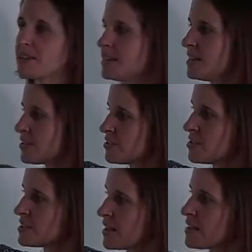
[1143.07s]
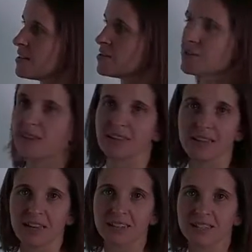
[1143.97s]
It either looks like this or like
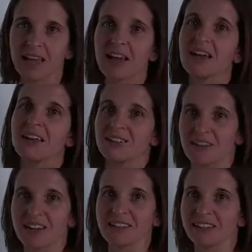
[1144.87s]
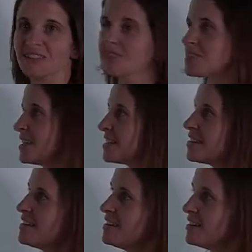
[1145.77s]
this, right? It looks like
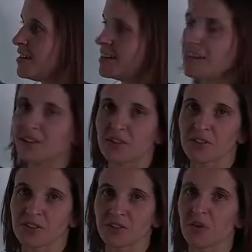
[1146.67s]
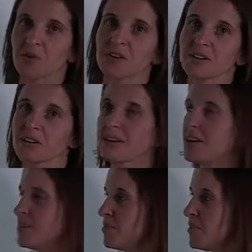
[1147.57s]
a hill or
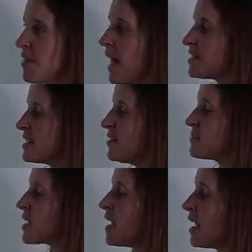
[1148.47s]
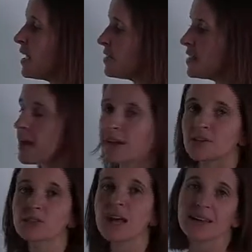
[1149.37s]
a valley. And then I
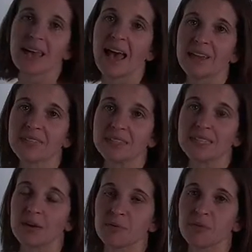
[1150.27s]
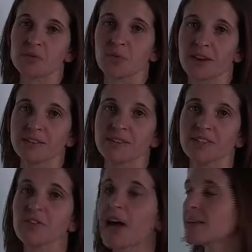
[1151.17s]
use concavity to tell me which one.
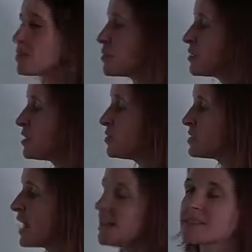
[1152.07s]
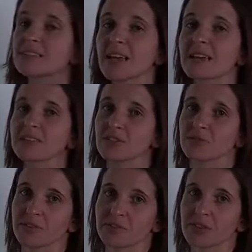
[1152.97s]
So that's when we use that second
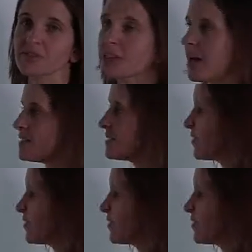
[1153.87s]
derivative test.